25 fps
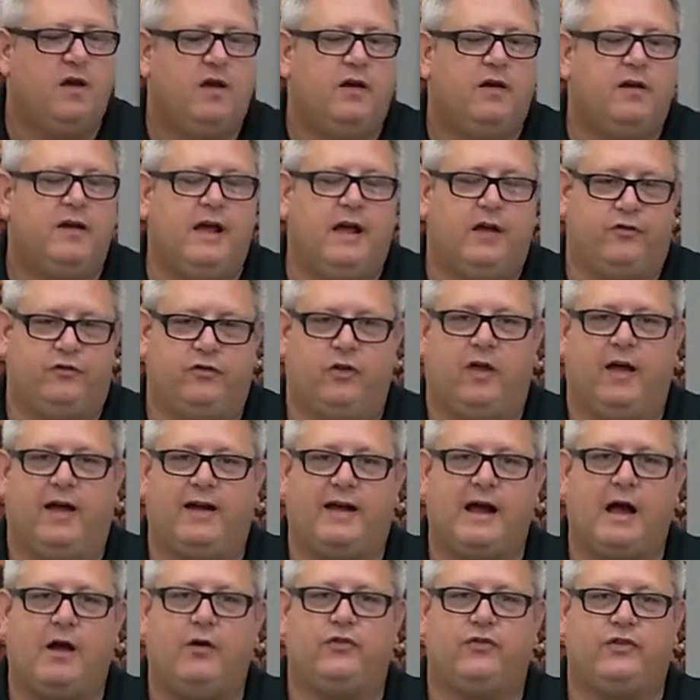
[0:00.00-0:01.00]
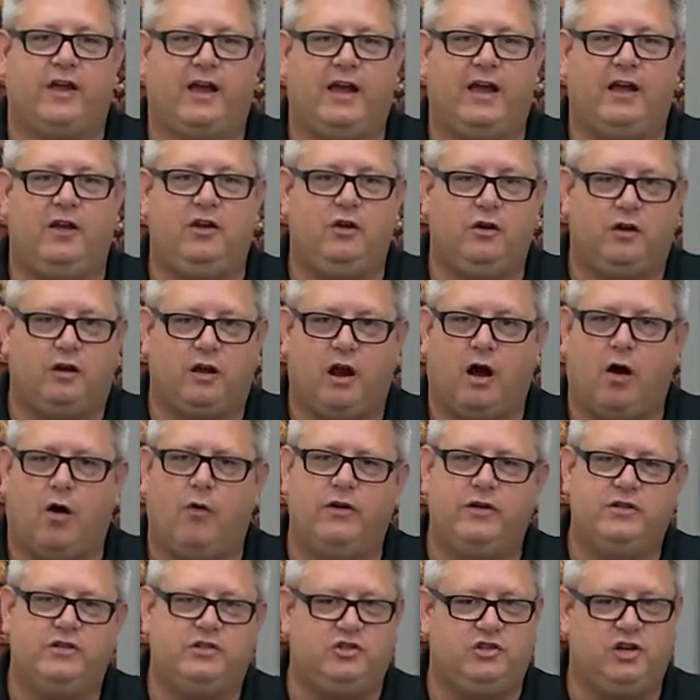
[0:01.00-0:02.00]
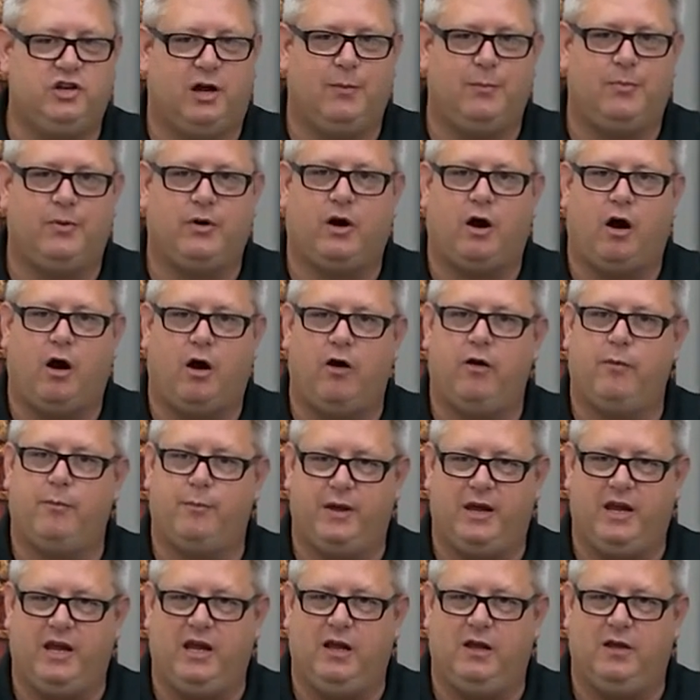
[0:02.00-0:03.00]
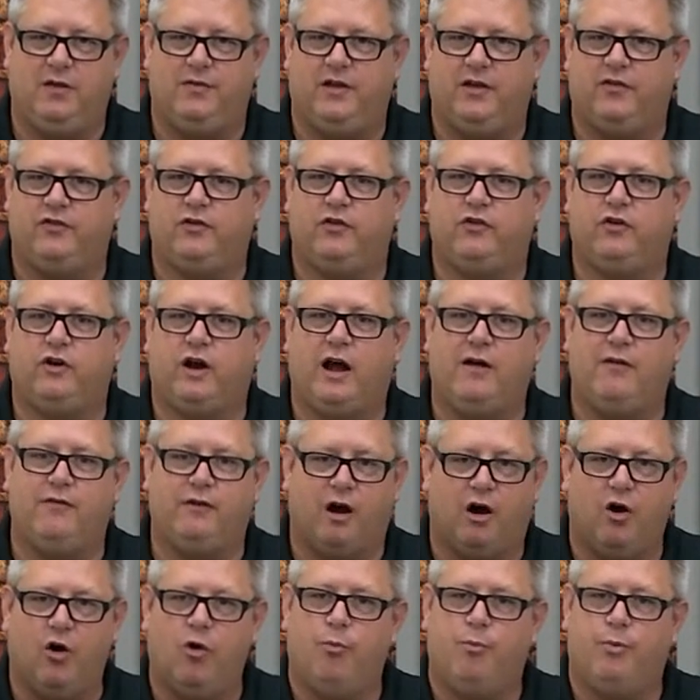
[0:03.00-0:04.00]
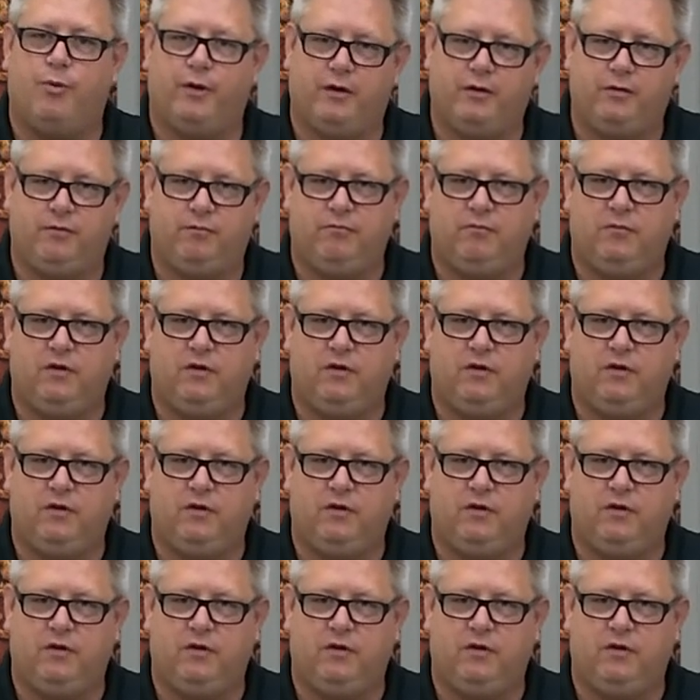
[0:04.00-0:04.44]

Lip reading: Yeah, so like I was saying, you can always jumper R to B, that should drive open,